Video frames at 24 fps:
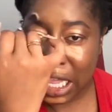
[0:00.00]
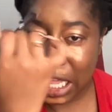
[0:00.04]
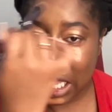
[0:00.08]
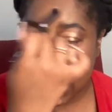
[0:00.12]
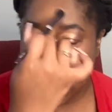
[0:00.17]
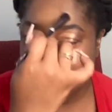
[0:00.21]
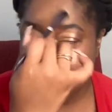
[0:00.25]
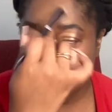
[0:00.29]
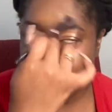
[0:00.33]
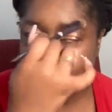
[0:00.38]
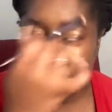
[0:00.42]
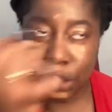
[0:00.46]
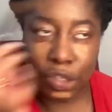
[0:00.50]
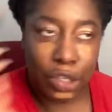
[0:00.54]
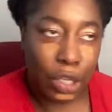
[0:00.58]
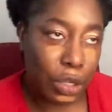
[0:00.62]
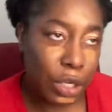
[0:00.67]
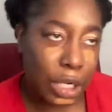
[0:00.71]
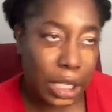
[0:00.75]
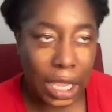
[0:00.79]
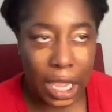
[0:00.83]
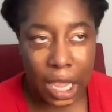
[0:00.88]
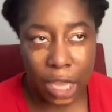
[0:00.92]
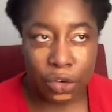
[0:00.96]
and you just go
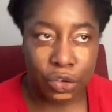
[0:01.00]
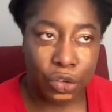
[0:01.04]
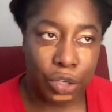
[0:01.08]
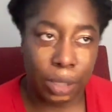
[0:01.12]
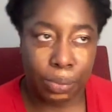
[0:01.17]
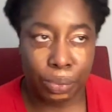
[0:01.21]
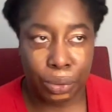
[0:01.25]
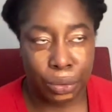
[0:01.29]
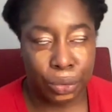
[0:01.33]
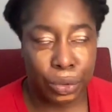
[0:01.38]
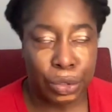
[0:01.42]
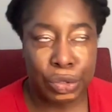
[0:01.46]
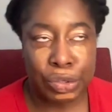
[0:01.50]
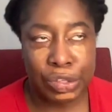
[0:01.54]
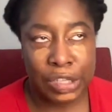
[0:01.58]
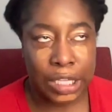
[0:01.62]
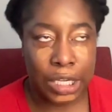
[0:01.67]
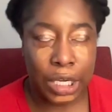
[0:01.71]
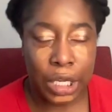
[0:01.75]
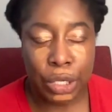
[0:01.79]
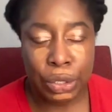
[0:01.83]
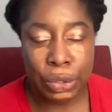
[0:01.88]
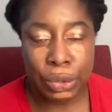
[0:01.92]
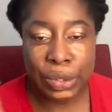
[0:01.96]
to casually peruse the
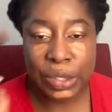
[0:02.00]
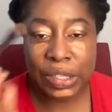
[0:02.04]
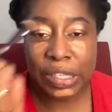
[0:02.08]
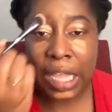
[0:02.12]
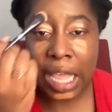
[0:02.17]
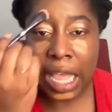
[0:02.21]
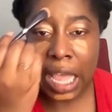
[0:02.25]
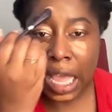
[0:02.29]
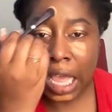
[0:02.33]
news